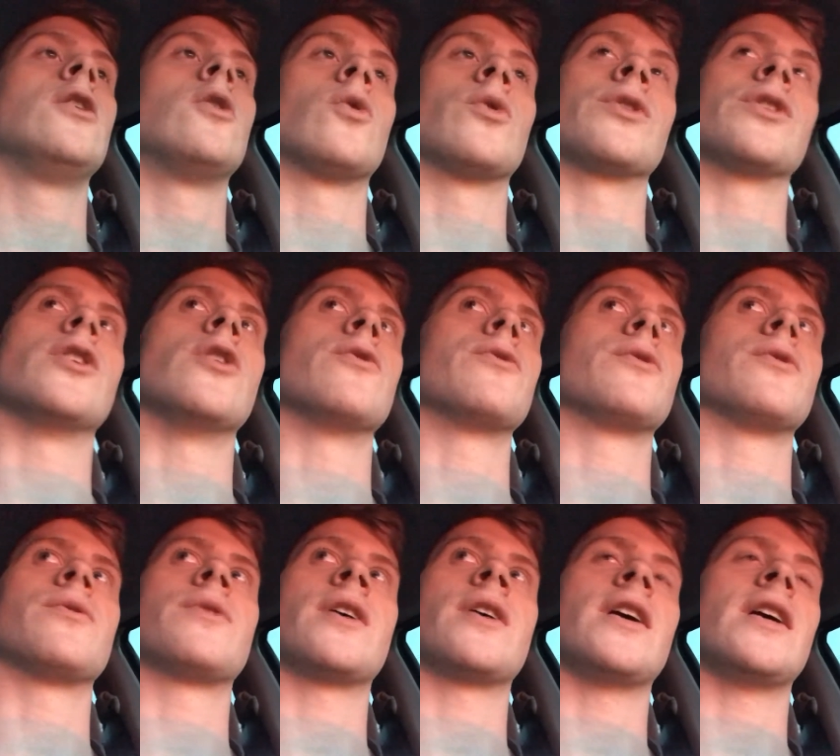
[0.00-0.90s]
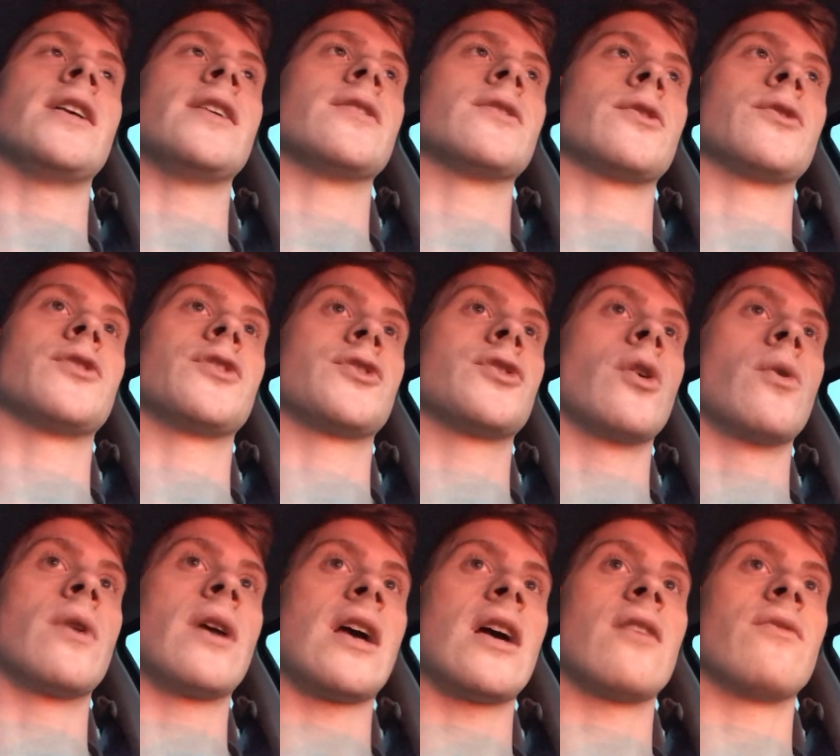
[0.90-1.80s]
or go through things, or just
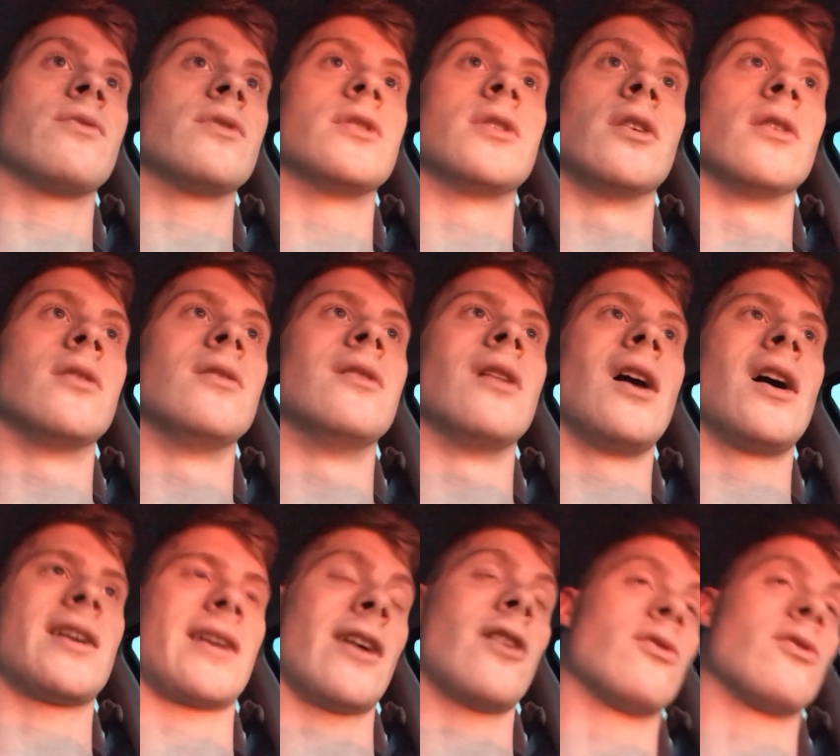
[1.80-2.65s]
don't have good luck.